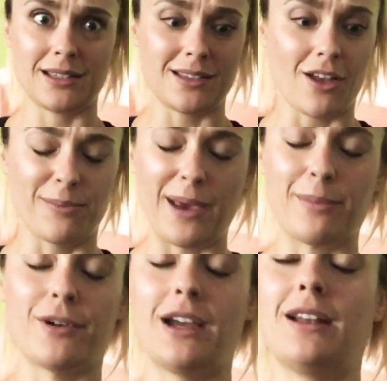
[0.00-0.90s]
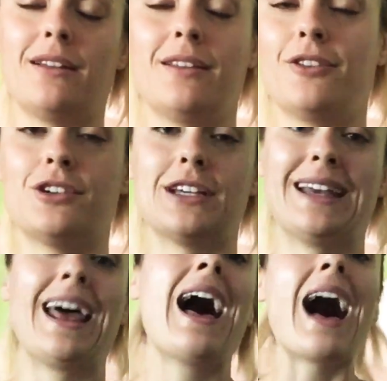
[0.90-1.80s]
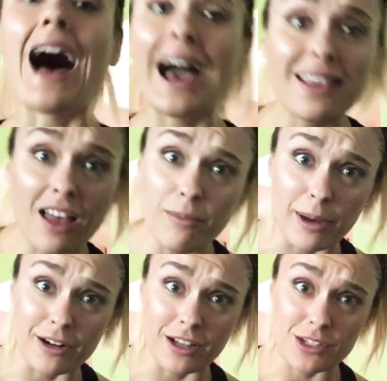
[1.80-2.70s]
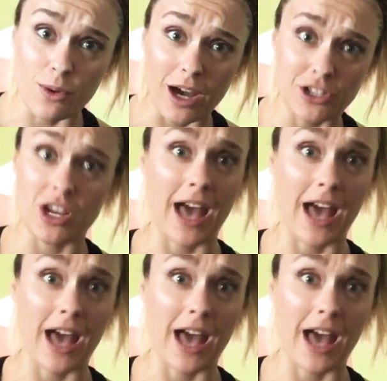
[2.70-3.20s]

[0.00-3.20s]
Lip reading: salt and pepper, and they're done. I love butternut squash.